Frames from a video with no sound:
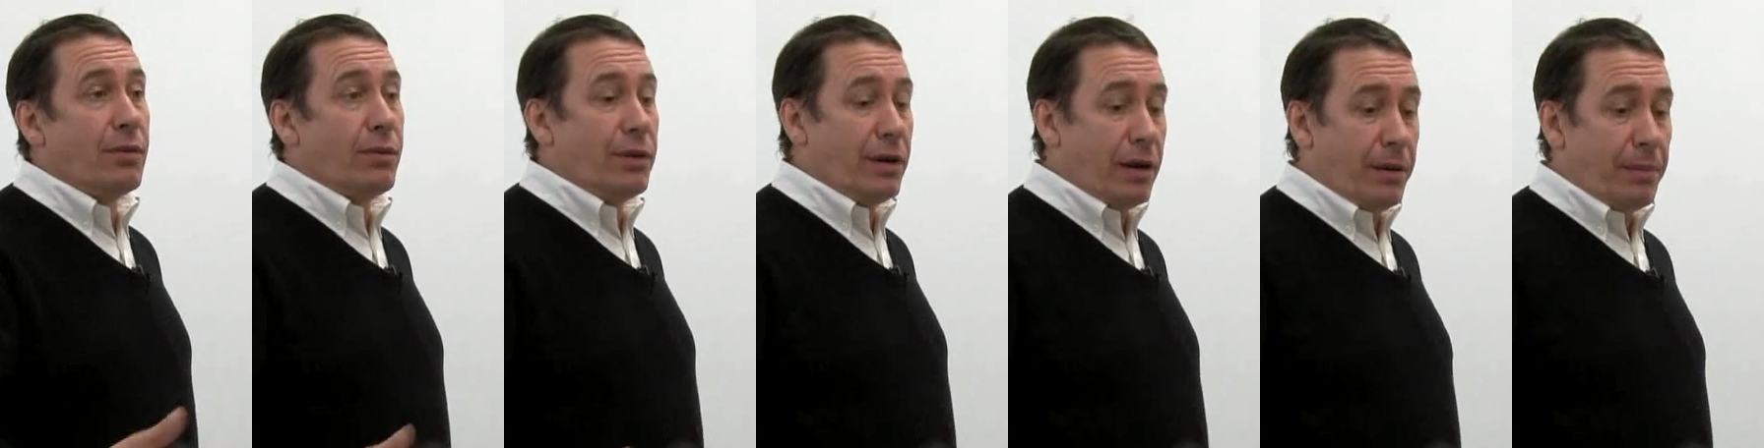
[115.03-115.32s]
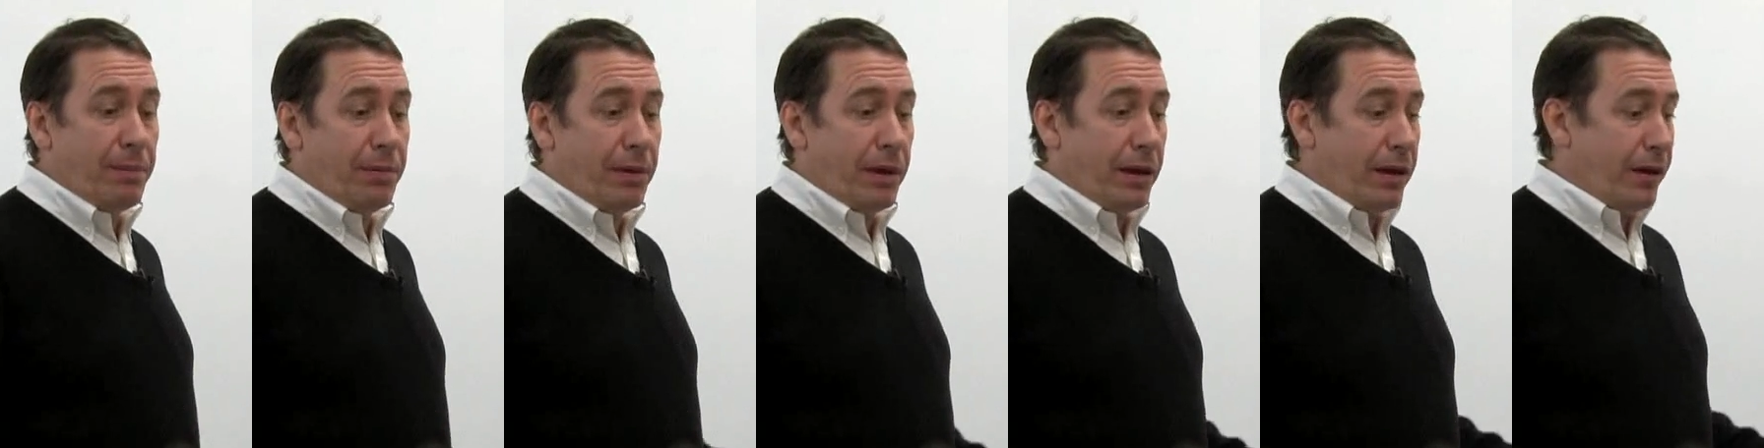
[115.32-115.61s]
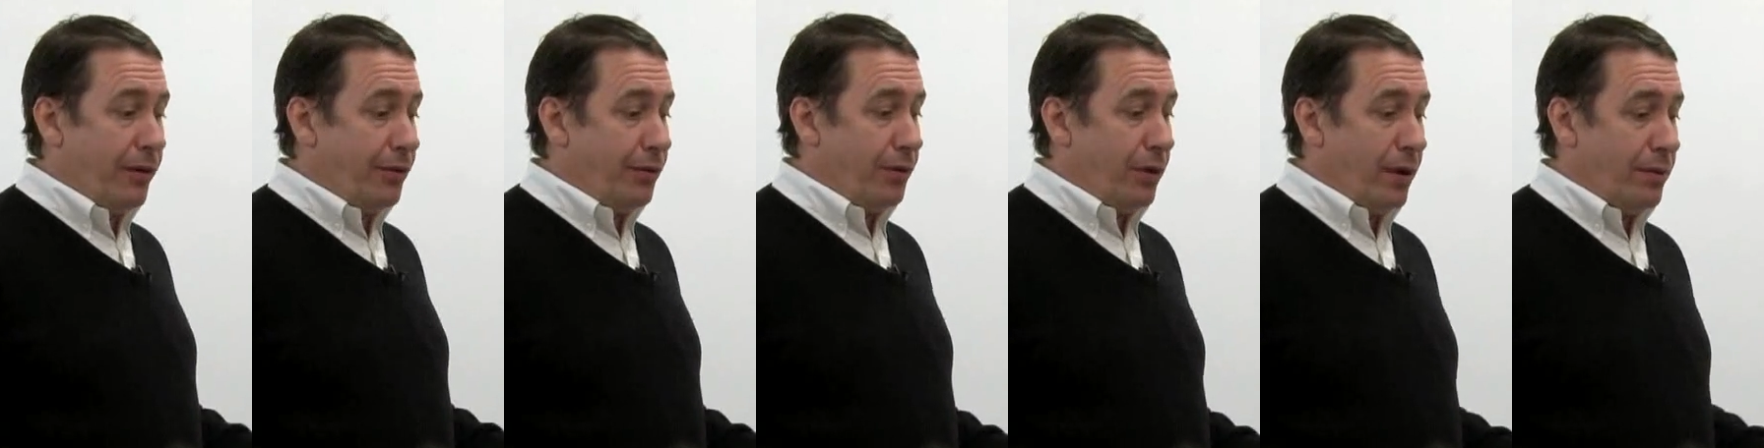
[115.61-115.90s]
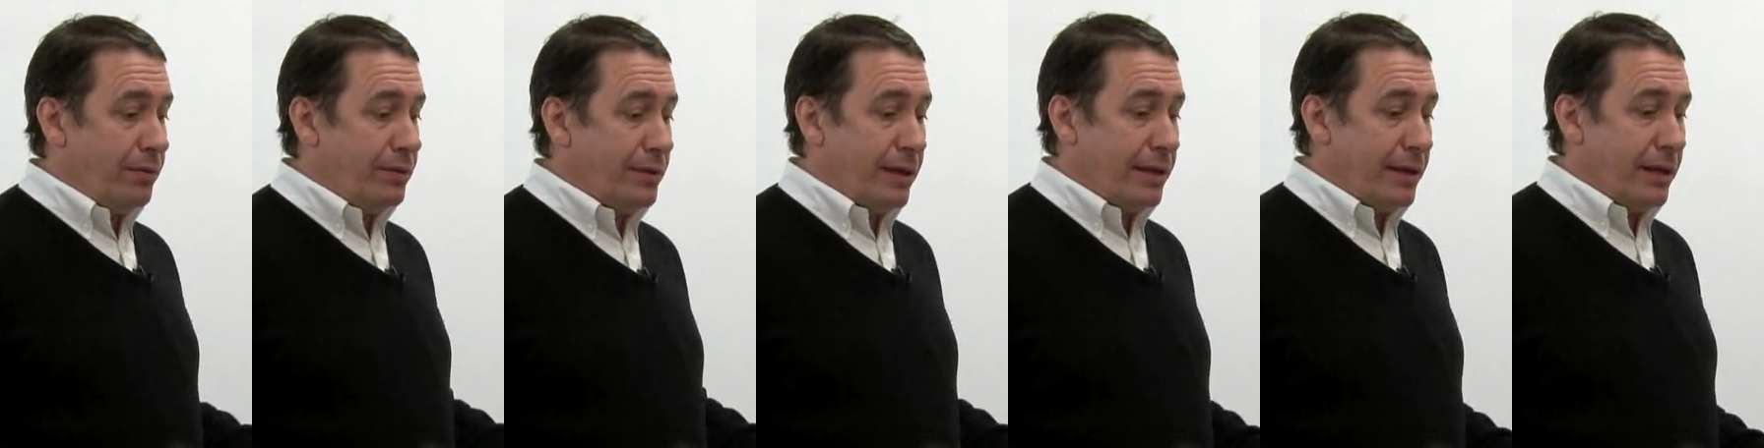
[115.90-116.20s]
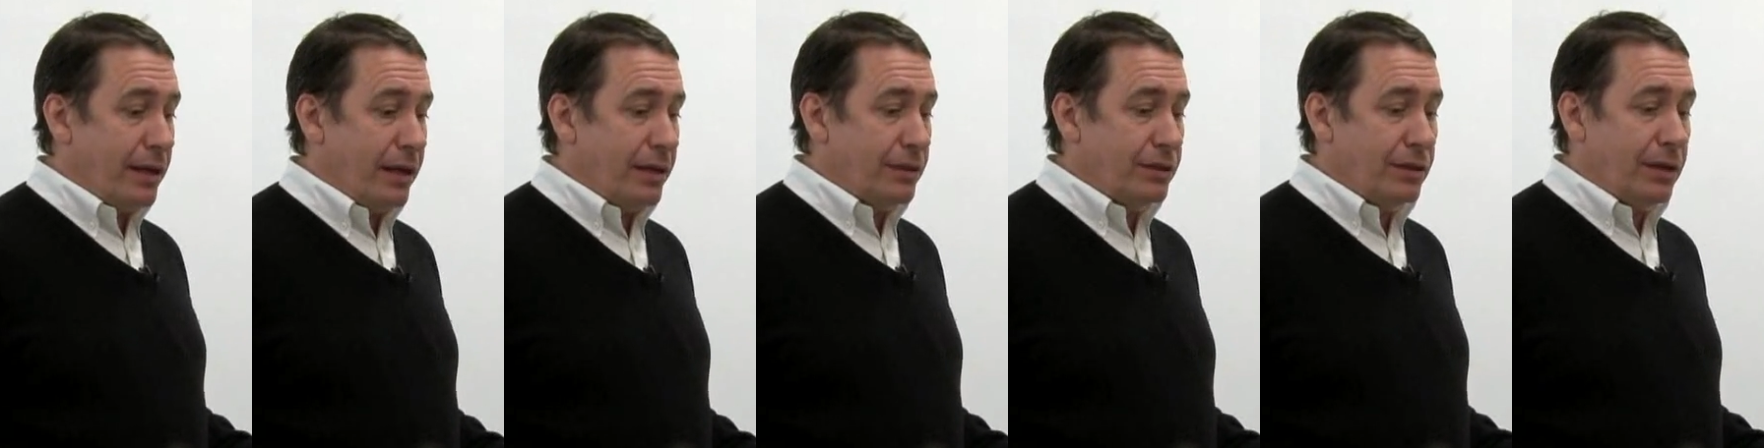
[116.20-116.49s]
when I play, I thought I was
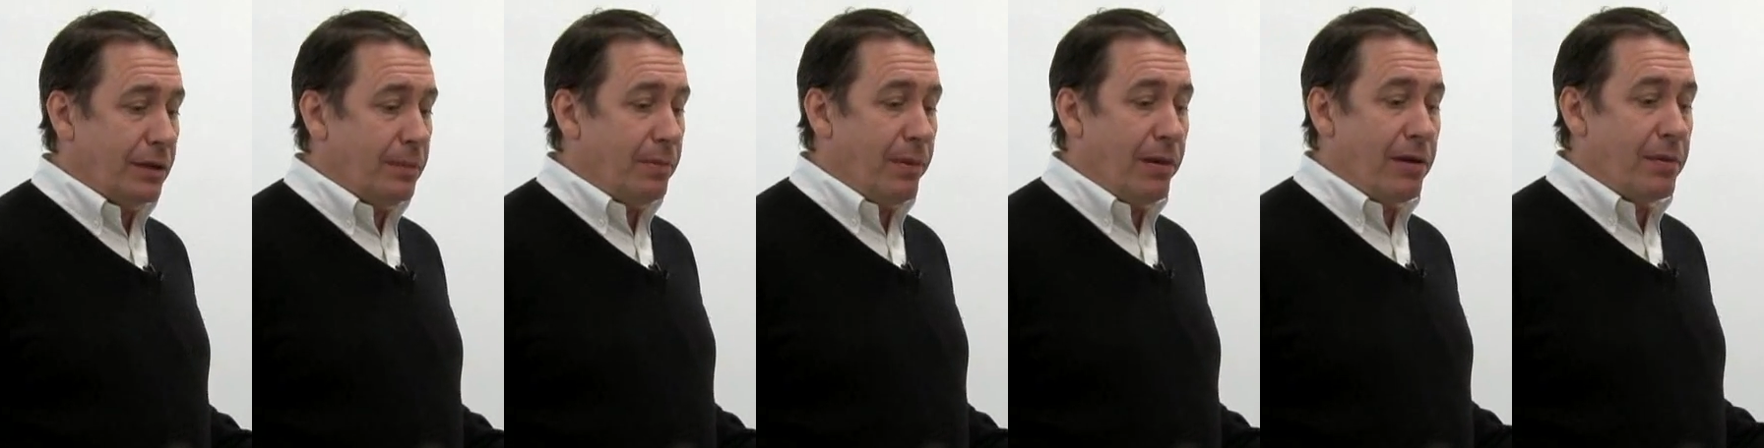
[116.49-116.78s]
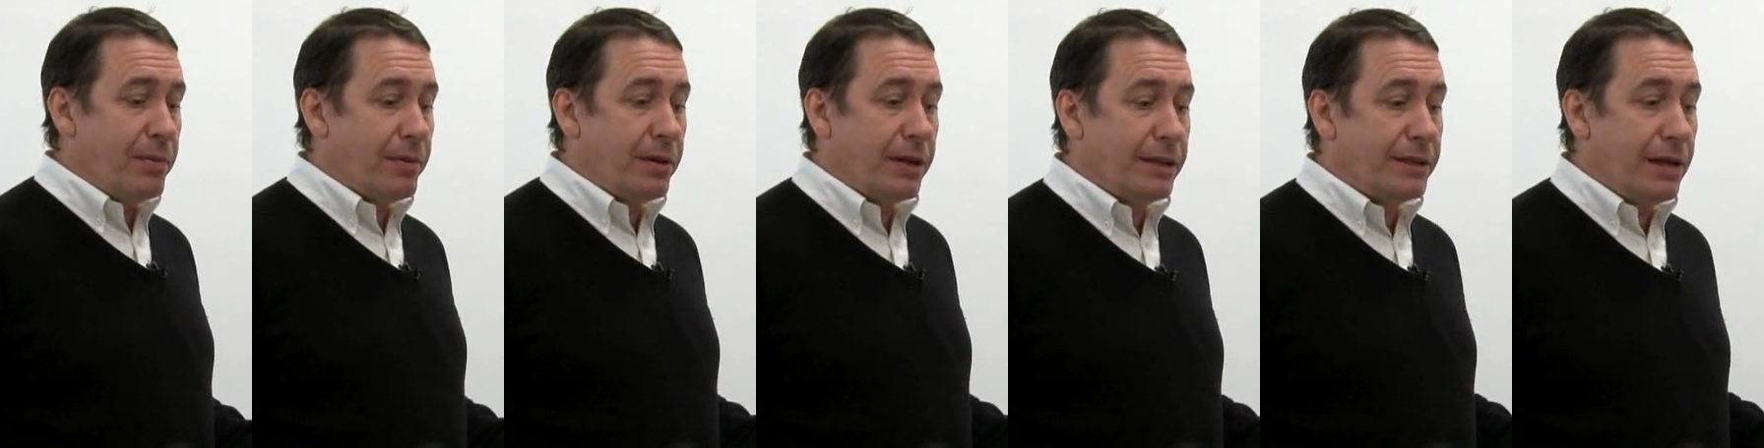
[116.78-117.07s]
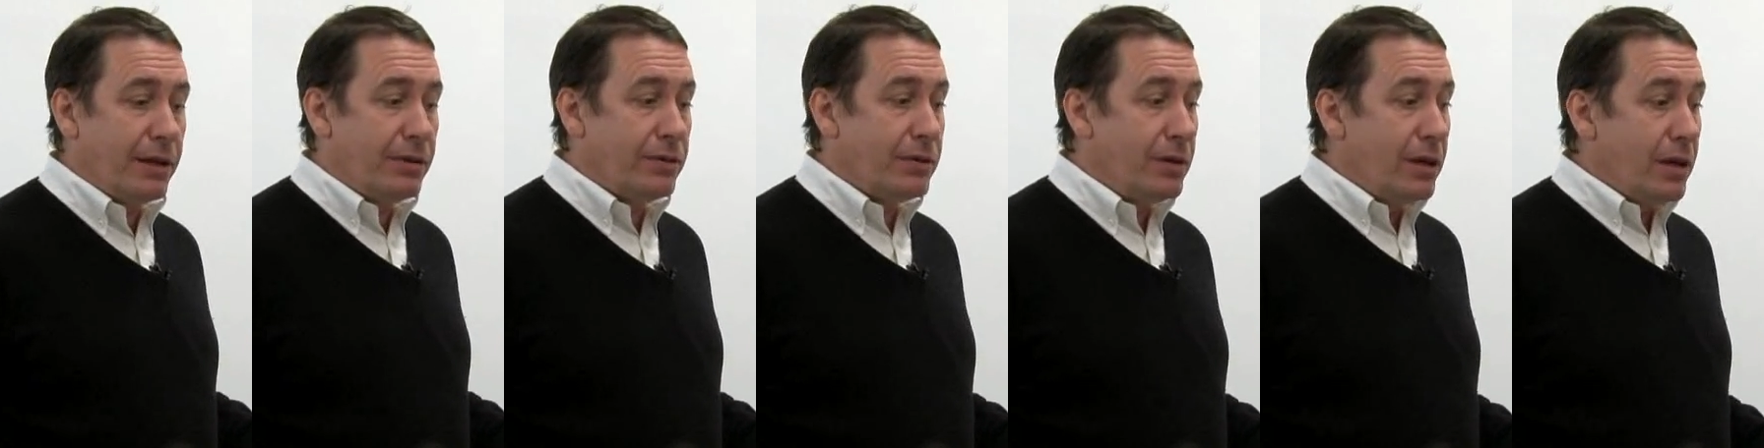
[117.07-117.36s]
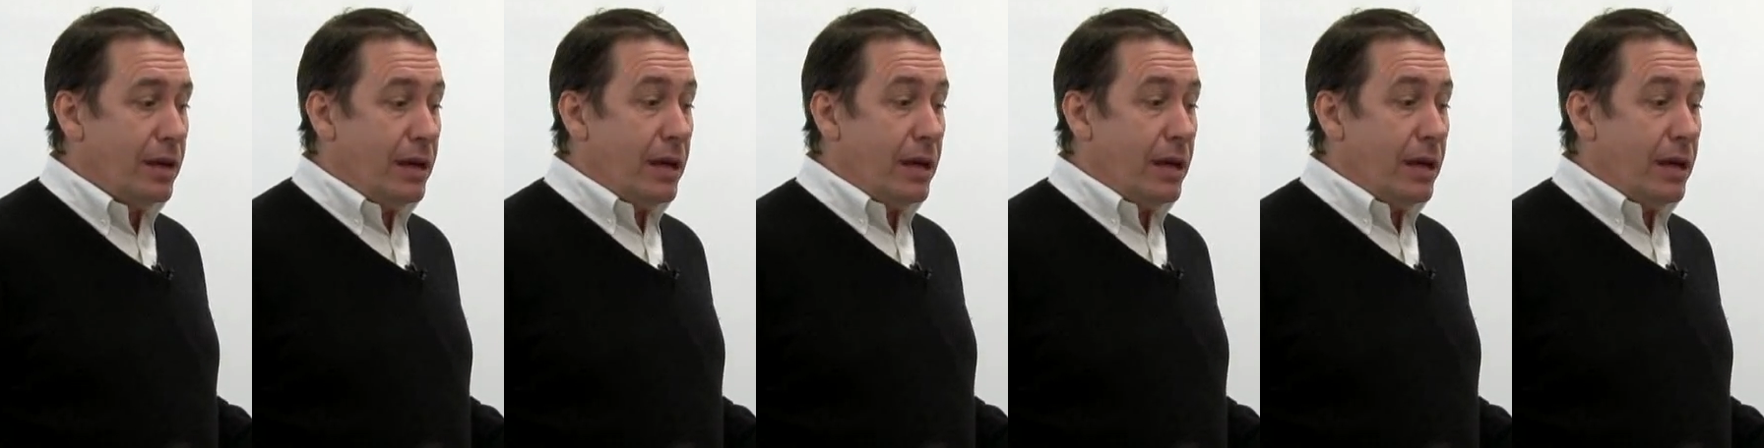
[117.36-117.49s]
sounding like Chuck Berry, but I don't.